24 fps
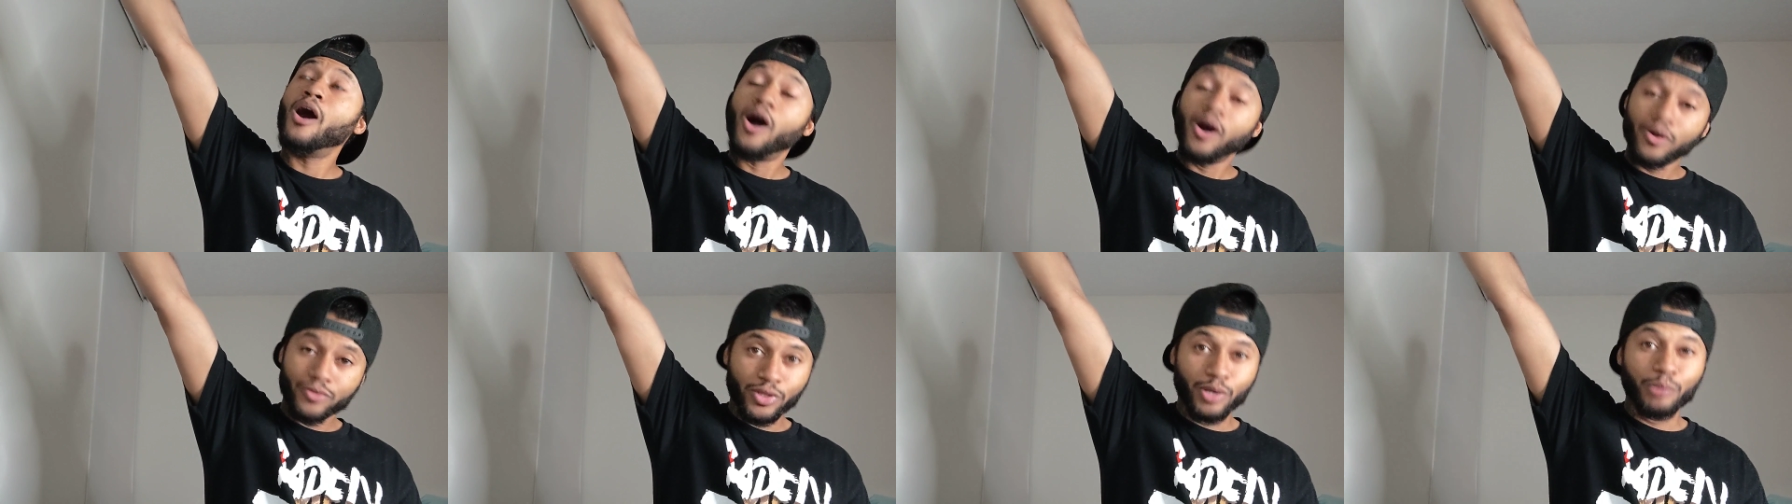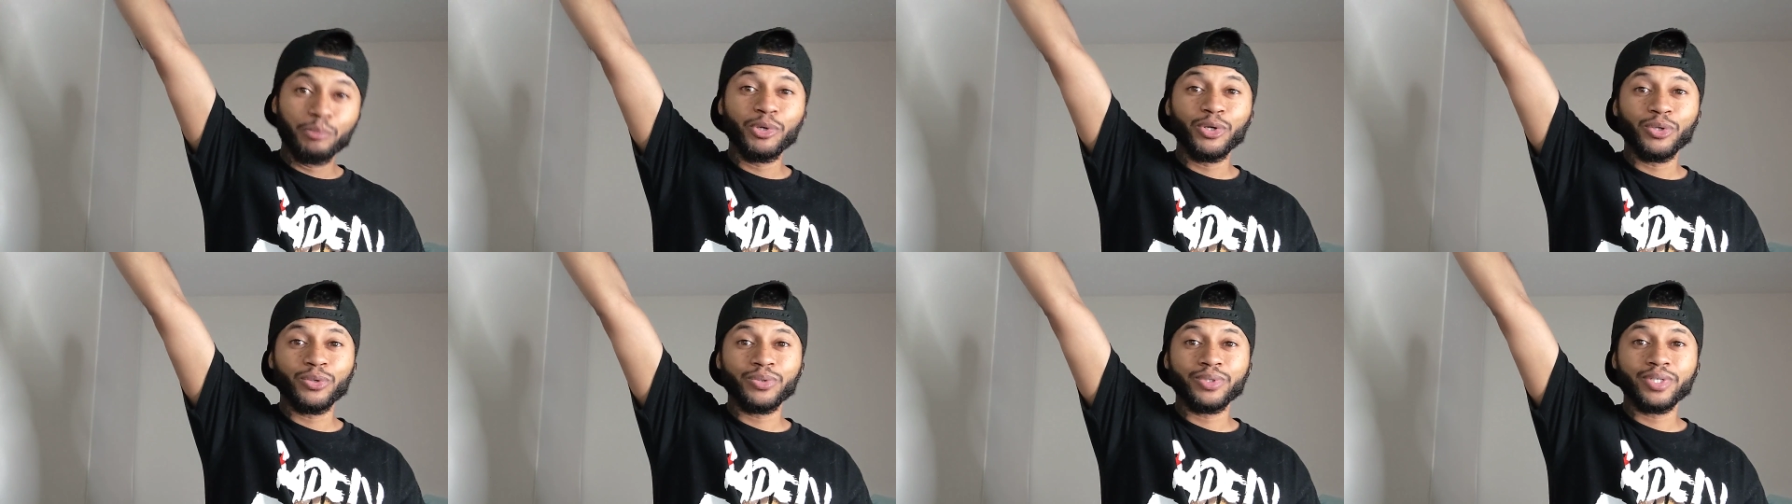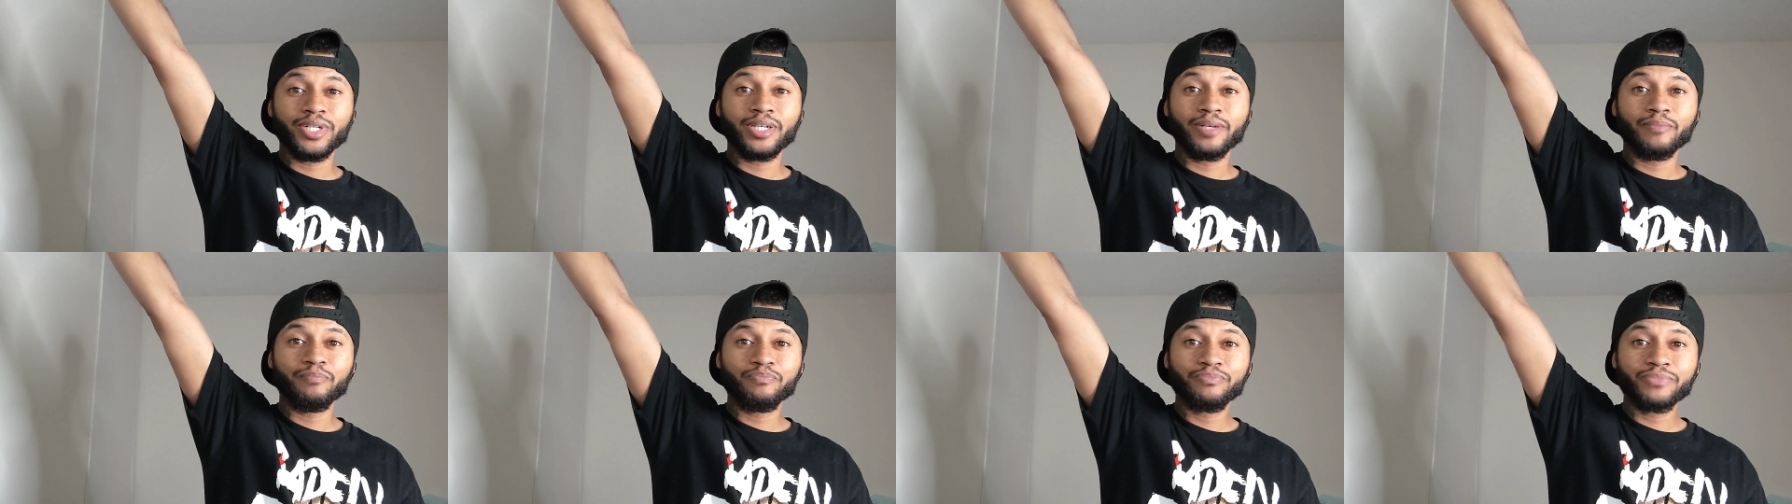on the
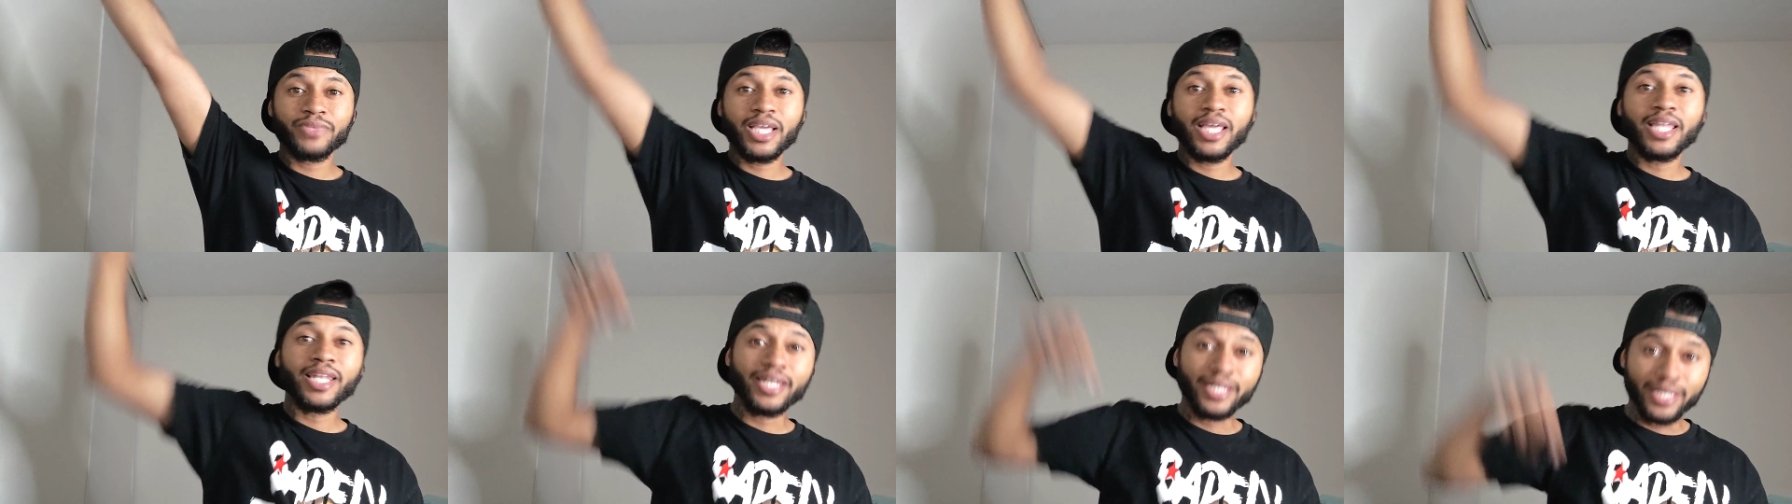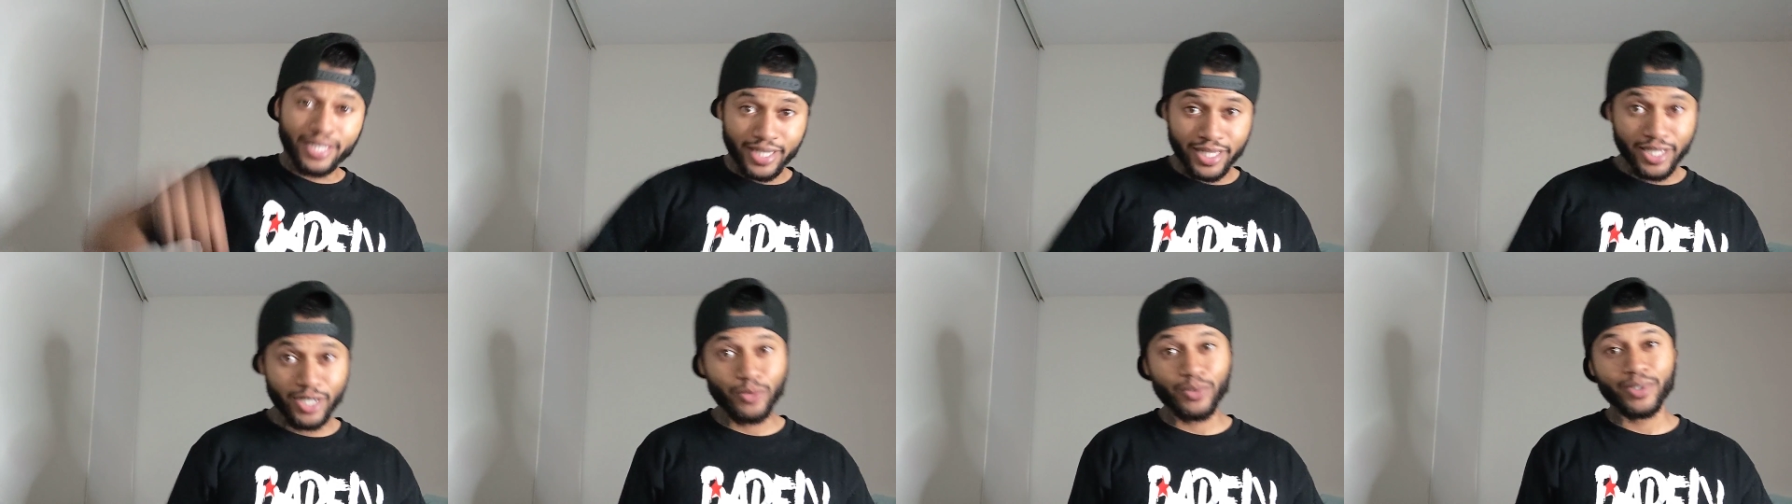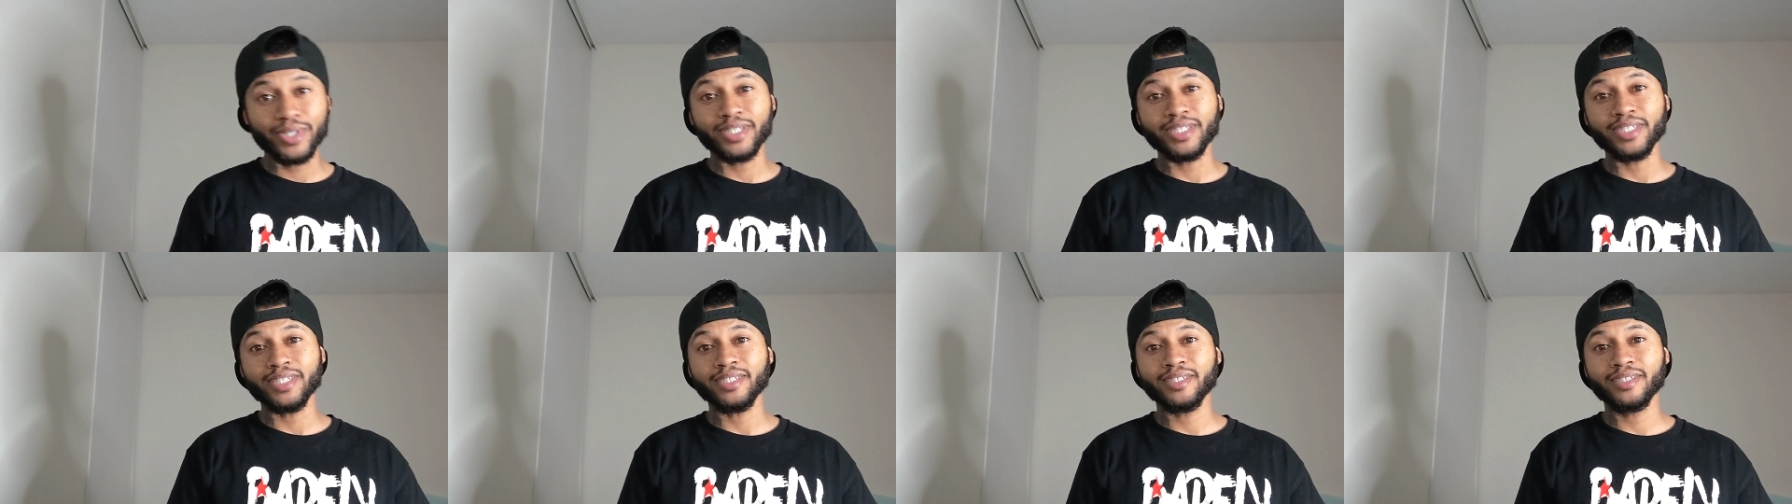moon.
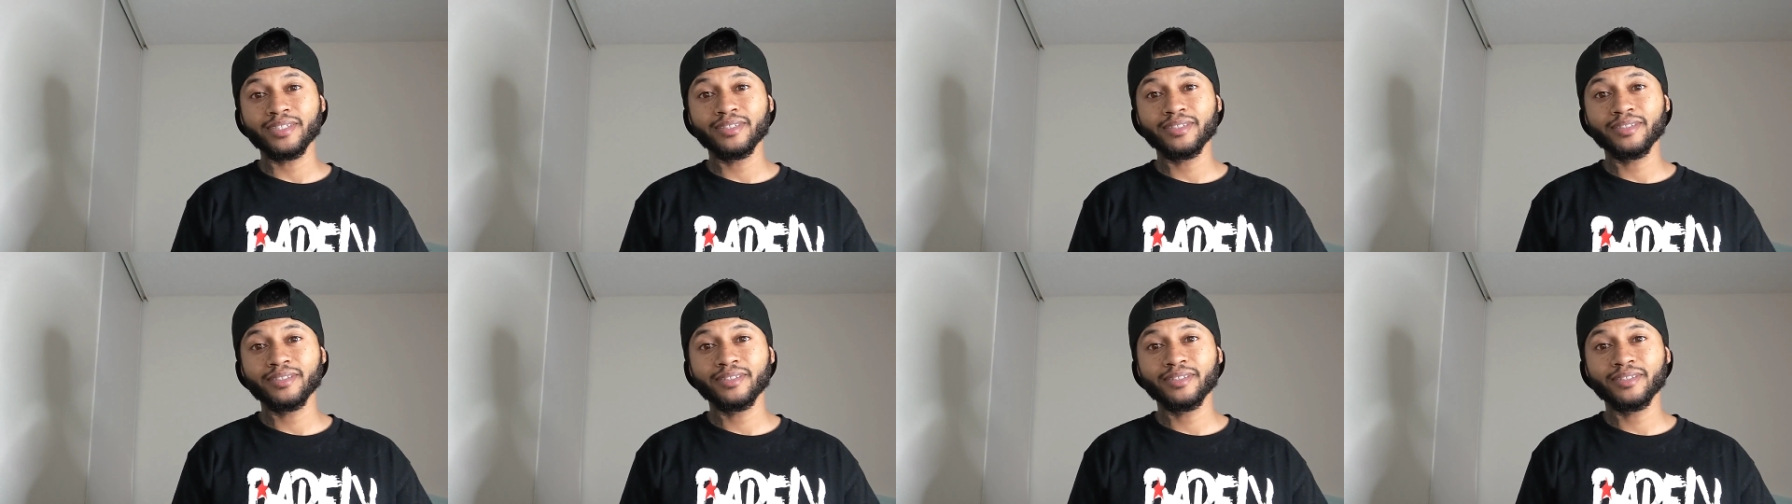Literally.